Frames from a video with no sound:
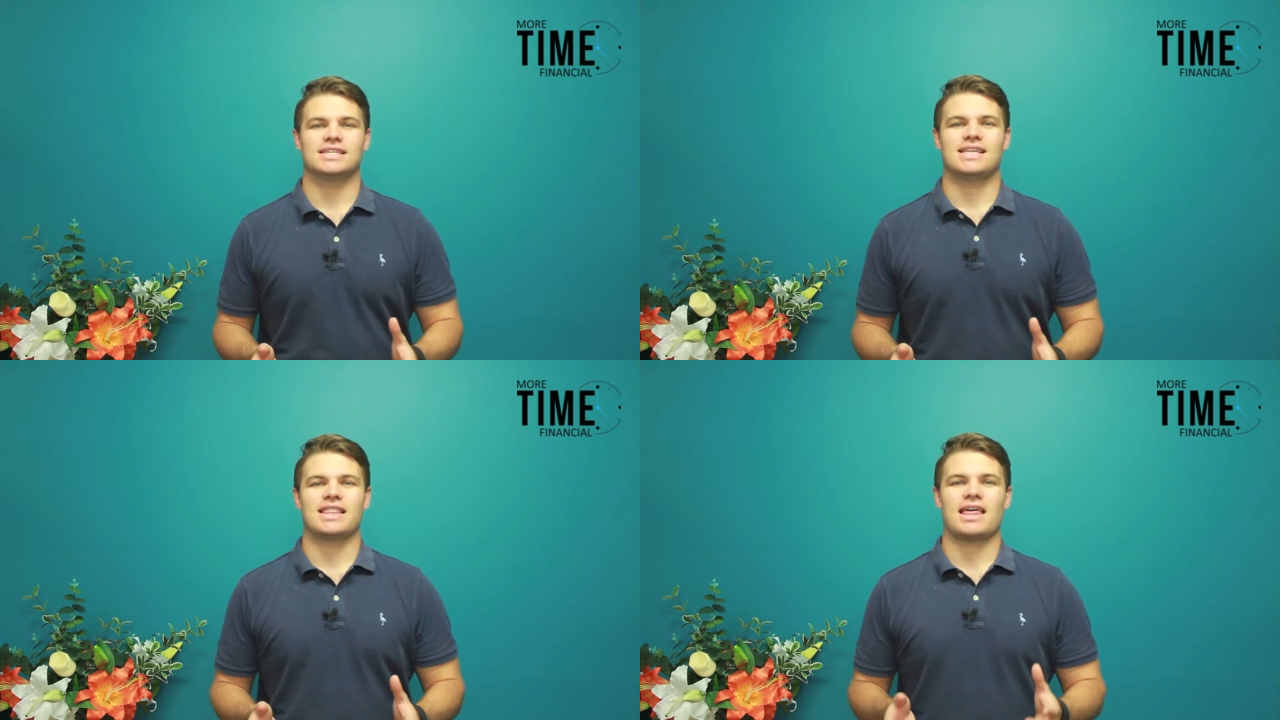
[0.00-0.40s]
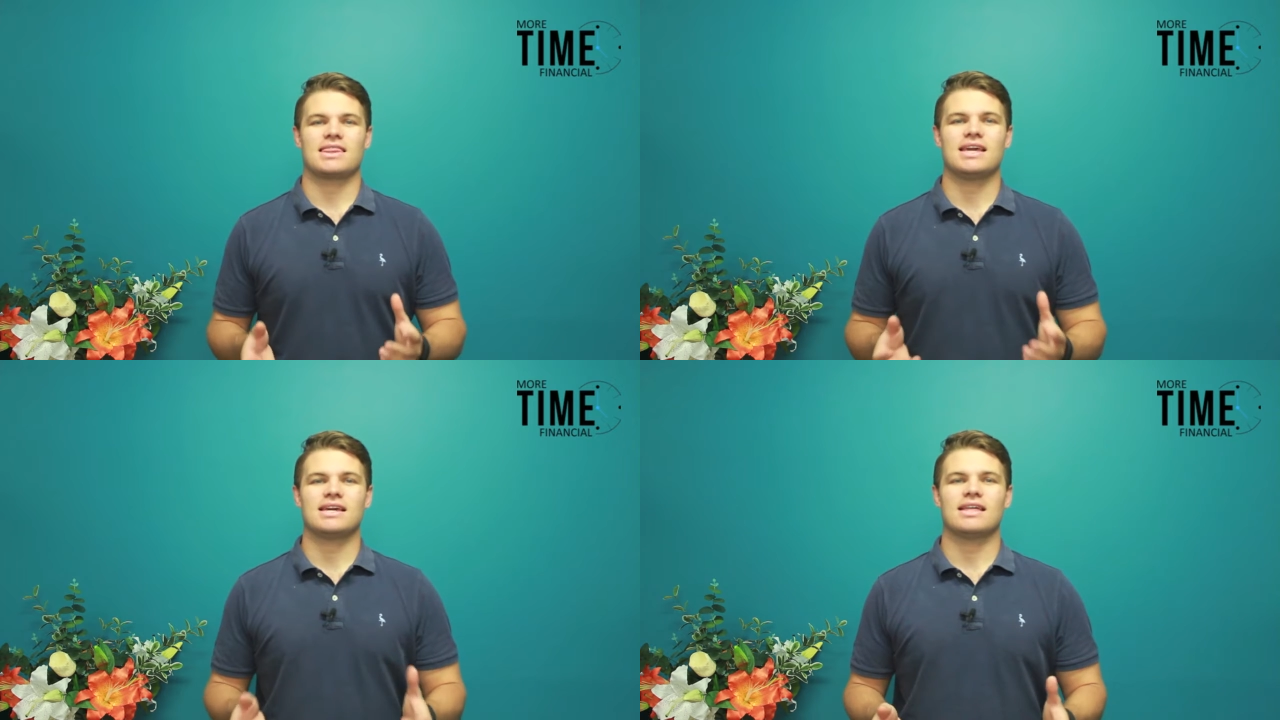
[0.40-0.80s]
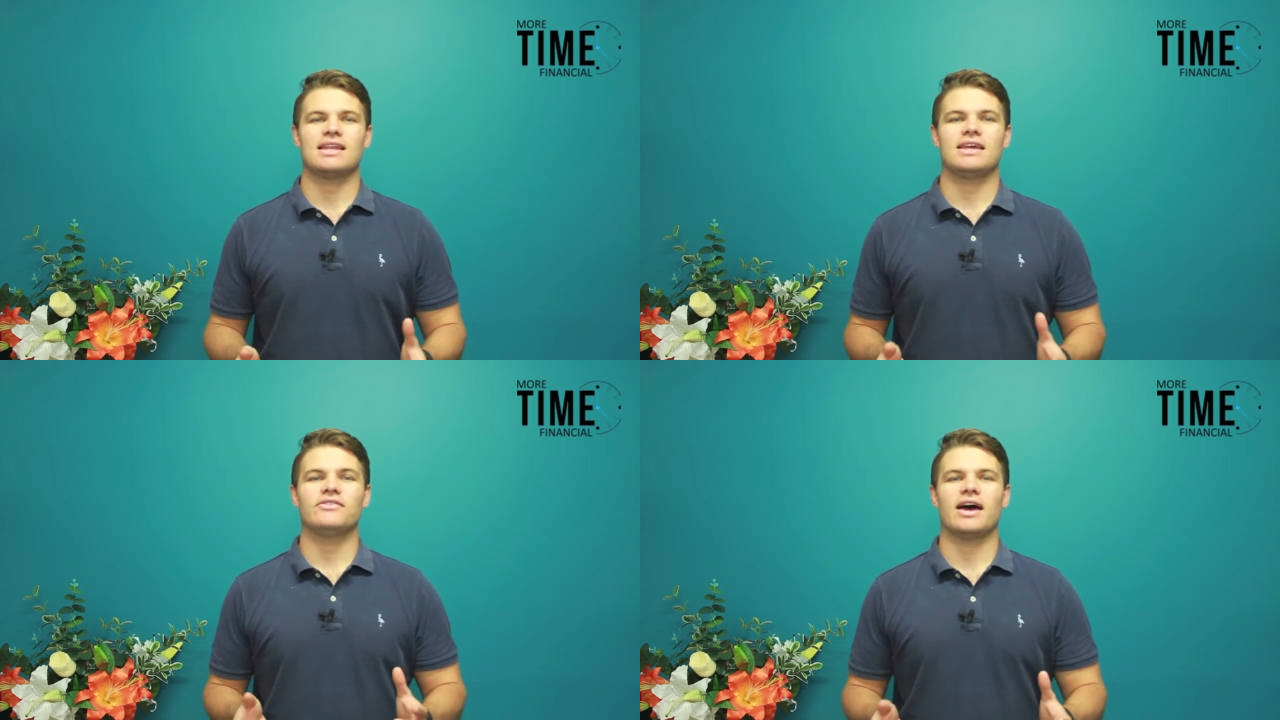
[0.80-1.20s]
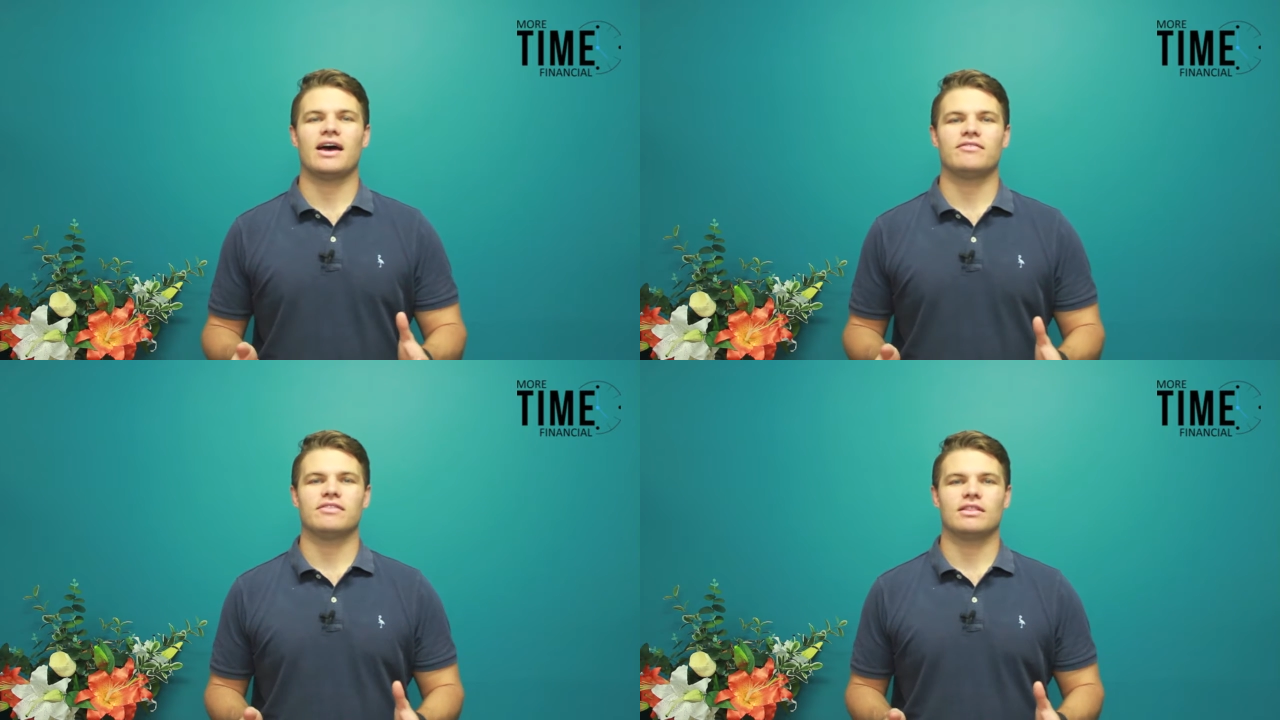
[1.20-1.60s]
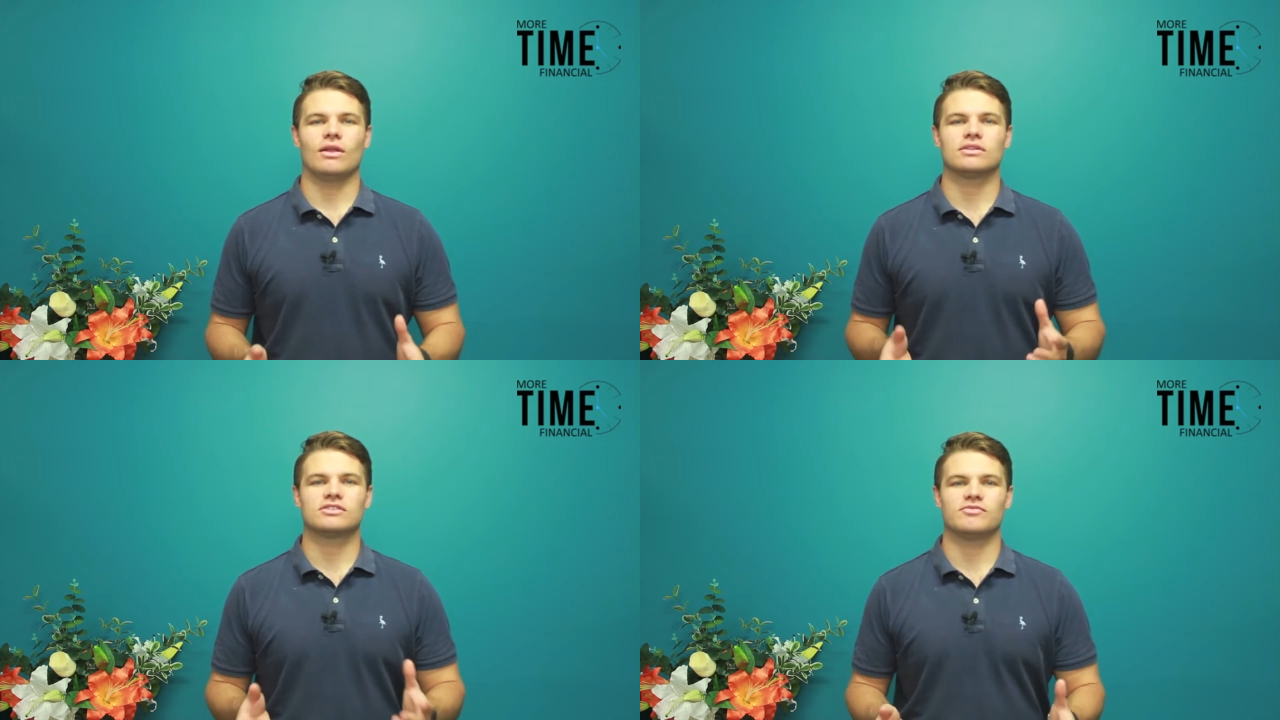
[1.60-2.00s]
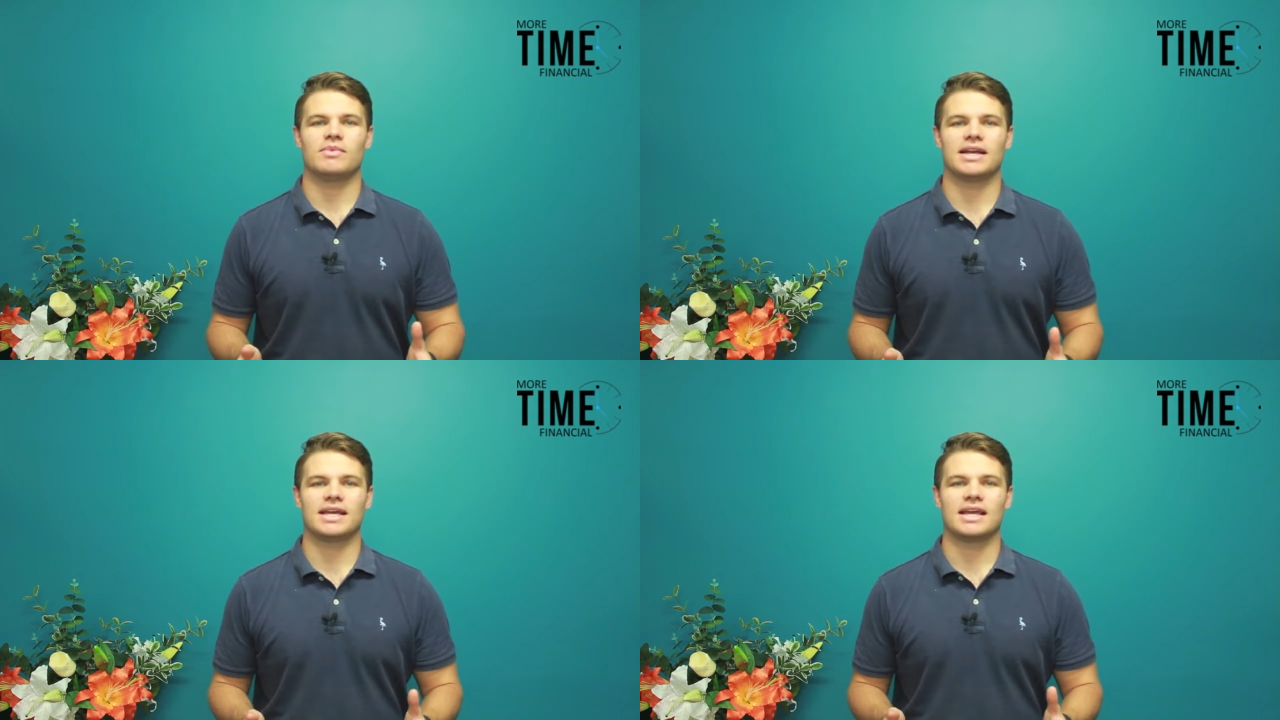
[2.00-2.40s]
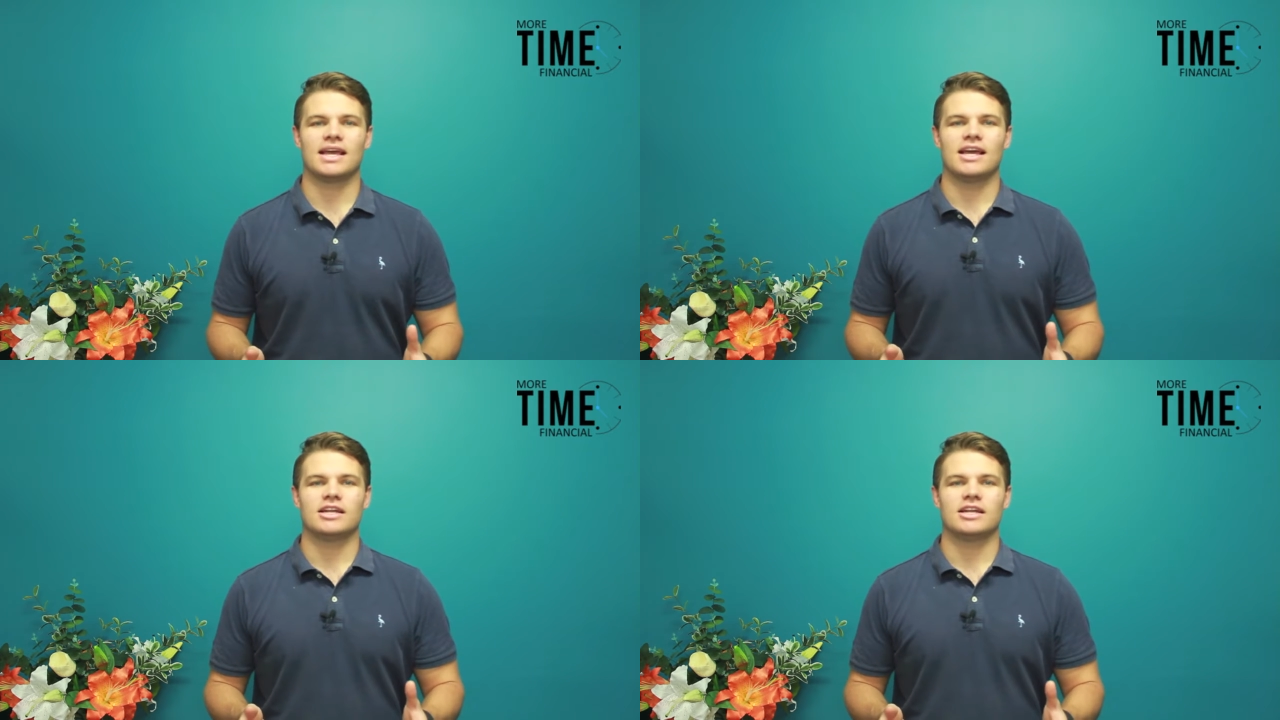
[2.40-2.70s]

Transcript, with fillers: is that they think they need to have lots of money